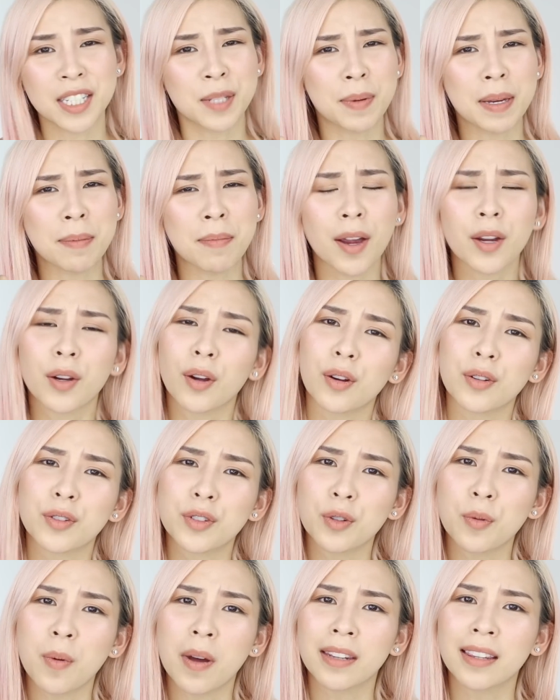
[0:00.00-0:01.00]
just been my
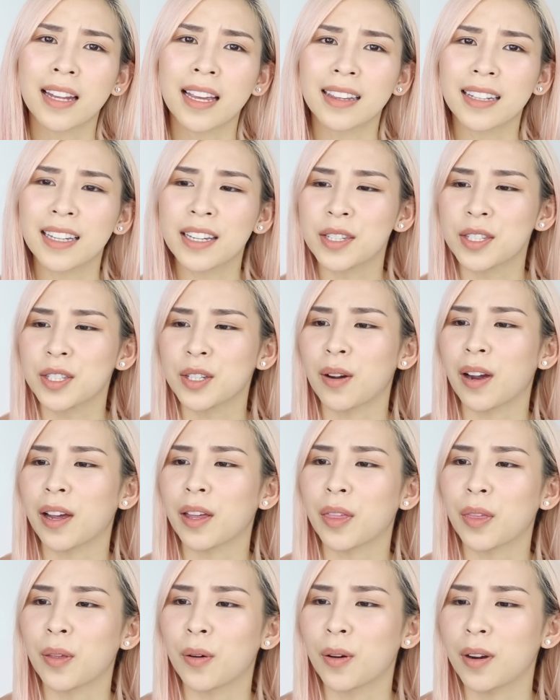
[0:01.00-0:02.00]
go-to one lately, so I
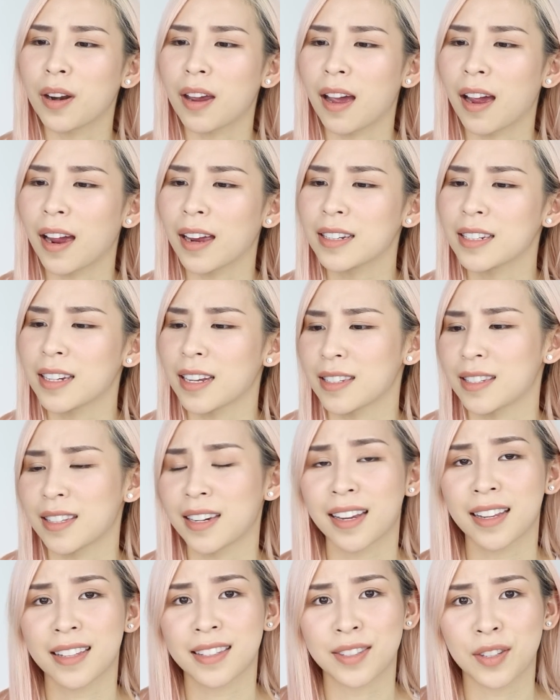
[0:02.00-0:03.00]
thought I'd test it
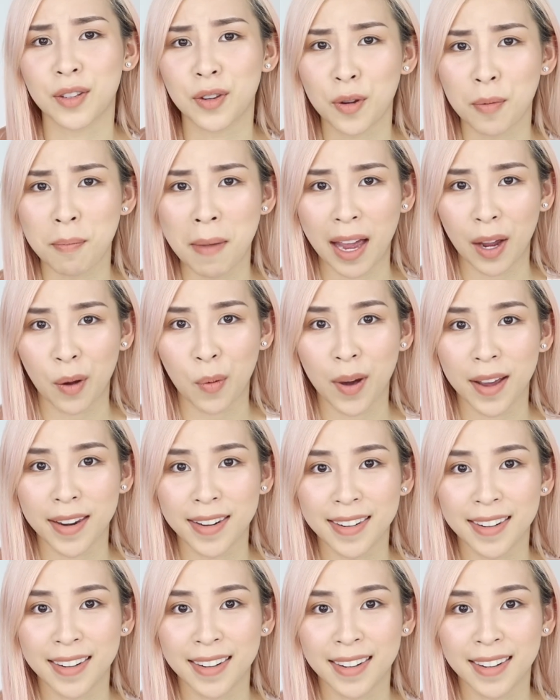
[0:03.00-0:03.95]
against the new MAC one.